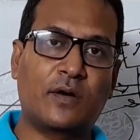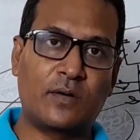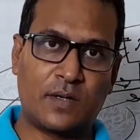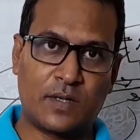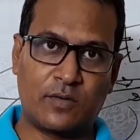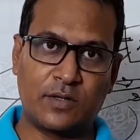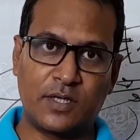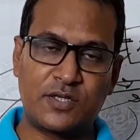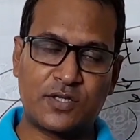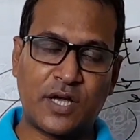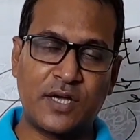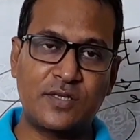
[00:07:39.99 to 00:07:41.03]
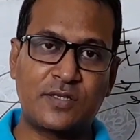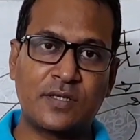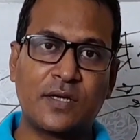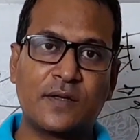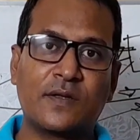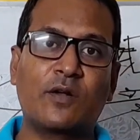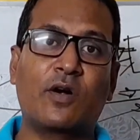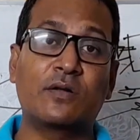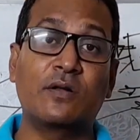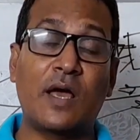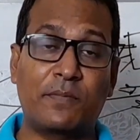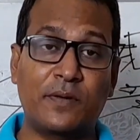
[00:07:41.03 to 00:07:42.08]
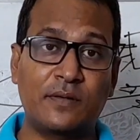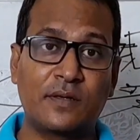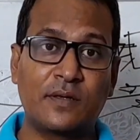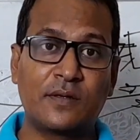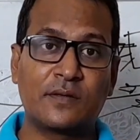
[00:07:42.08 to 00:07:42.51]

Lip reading: on the stage, then what will happen?